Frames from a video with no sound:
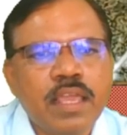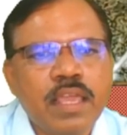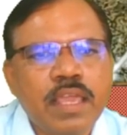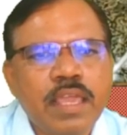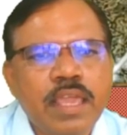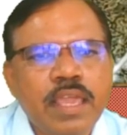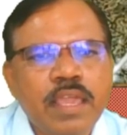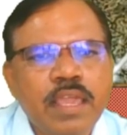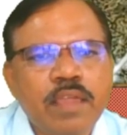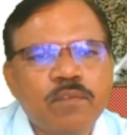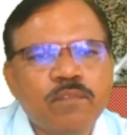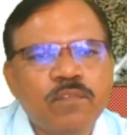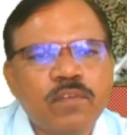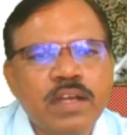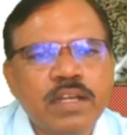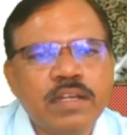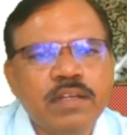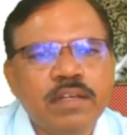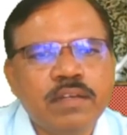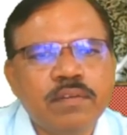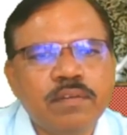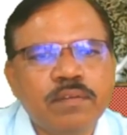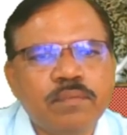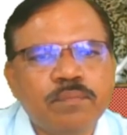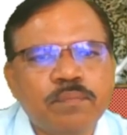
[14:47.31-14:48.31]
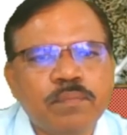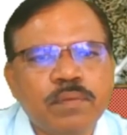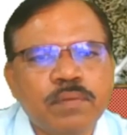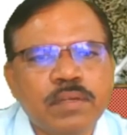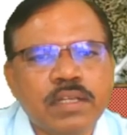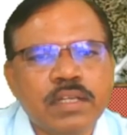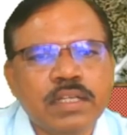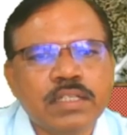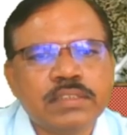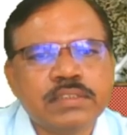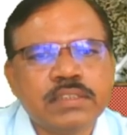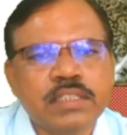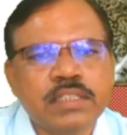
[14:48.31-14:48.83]
a1
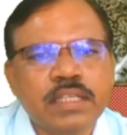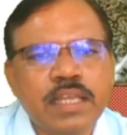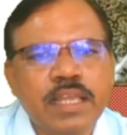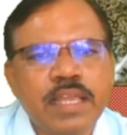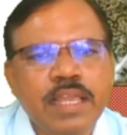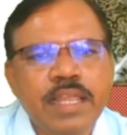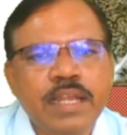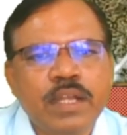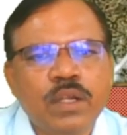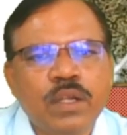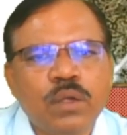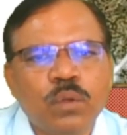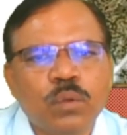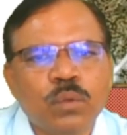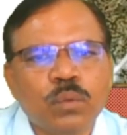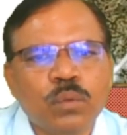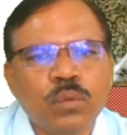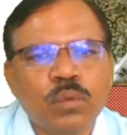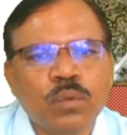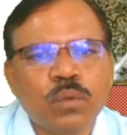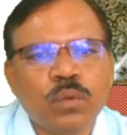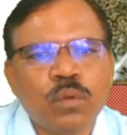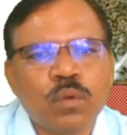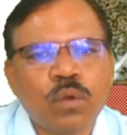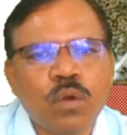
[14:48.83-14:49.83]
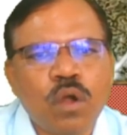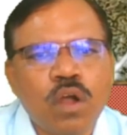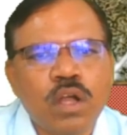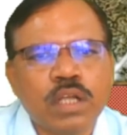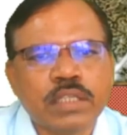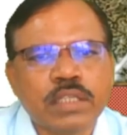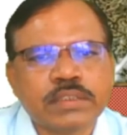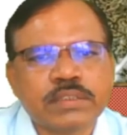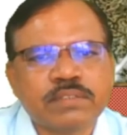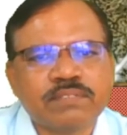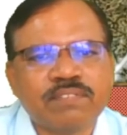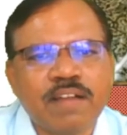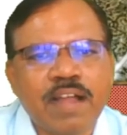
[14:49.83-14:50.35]
plus a2
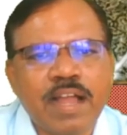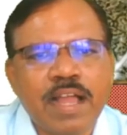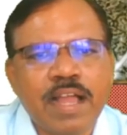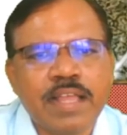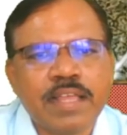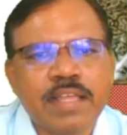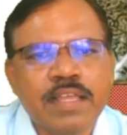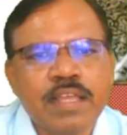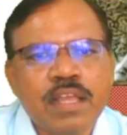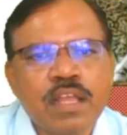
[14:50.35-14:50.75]
cos phi.